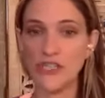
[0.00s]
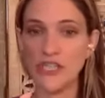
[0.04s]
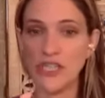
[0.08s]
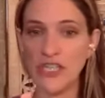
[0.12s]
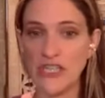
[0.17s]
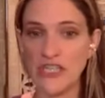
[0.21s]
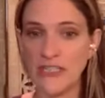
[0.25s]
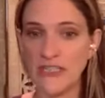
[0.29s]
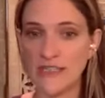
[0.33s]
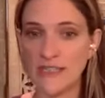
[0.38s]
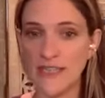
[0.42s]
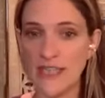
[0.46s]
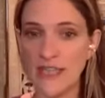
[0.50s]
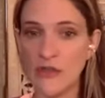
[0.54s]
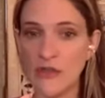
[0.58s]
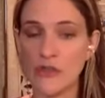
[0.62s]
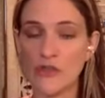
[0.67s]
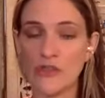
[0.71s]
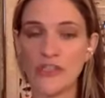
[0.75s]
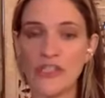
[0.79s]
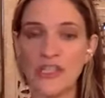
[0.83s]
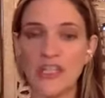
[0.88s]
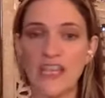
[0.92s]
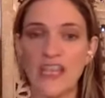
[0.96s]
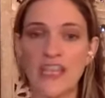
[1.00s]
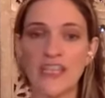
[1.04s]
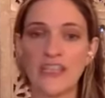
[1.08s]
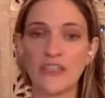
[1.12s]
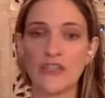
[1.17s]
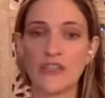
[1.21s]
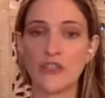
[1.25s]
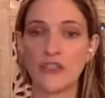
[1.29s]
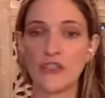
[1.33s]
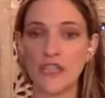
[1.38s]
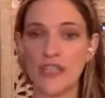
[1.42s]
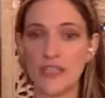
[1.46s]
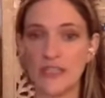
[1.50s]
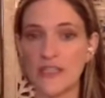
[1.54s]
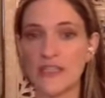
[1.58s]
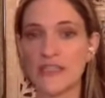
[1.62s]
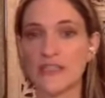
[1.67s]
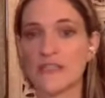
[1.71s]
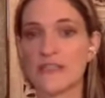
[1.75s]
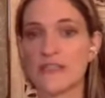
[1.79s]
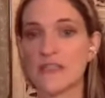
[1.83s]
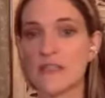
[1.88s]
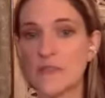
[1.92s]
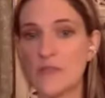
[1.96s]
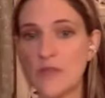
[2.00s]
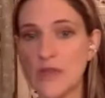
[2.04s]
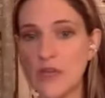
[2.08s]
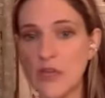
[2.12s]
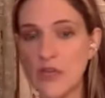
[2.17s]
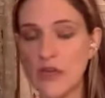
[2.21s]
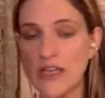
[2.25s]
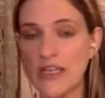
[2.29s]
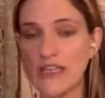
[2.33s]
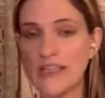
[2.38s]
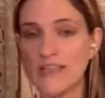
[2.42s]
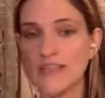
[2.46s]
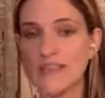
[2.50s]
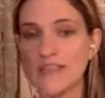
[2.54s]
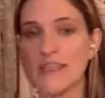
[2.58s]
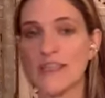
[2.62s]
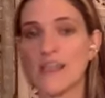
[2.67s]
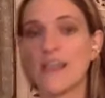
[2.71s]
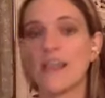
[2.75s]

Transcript: its energy, and its shin, its spirit